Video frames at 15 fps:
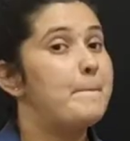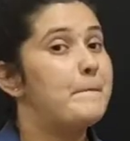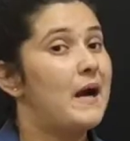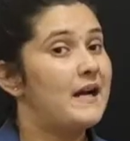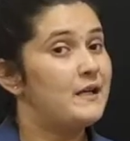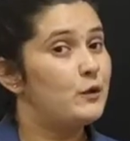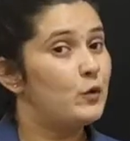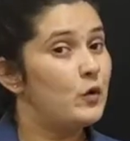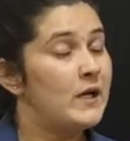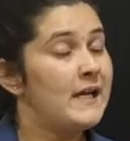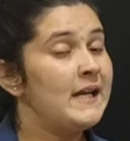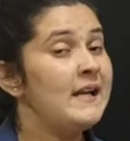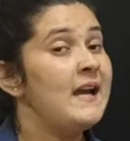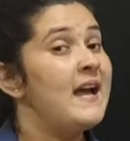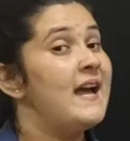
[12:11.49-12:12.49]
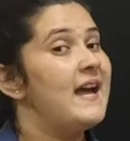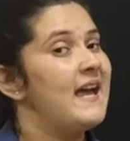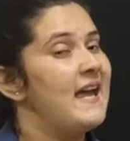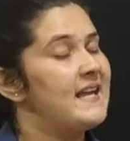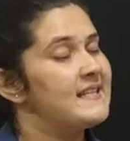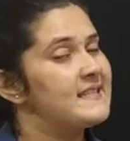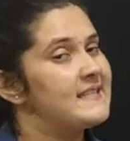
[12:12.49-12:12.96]
By doing
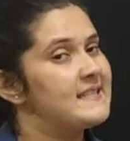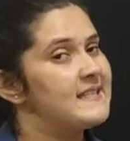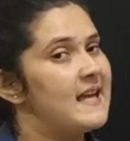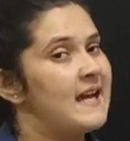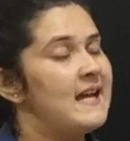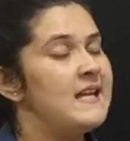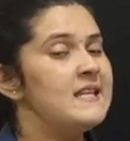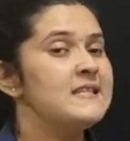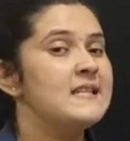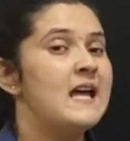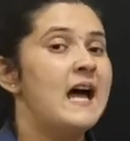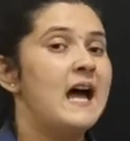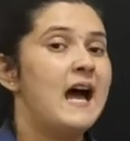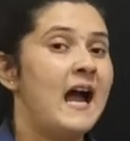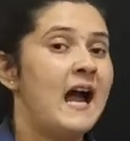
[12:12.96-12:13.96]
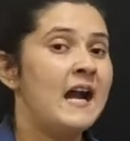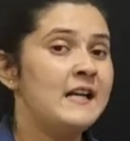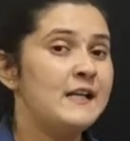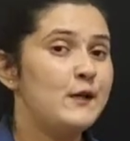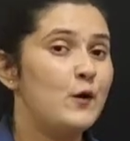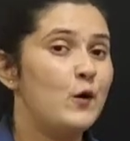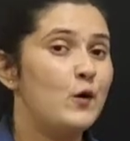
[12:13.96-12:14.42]
exercise
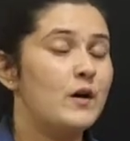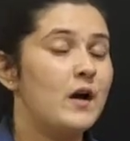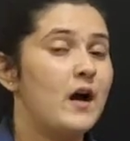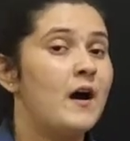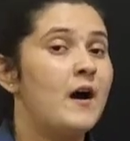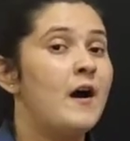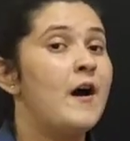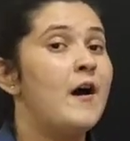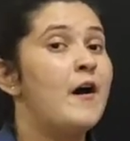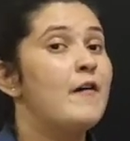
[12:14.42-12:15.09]
and yoga,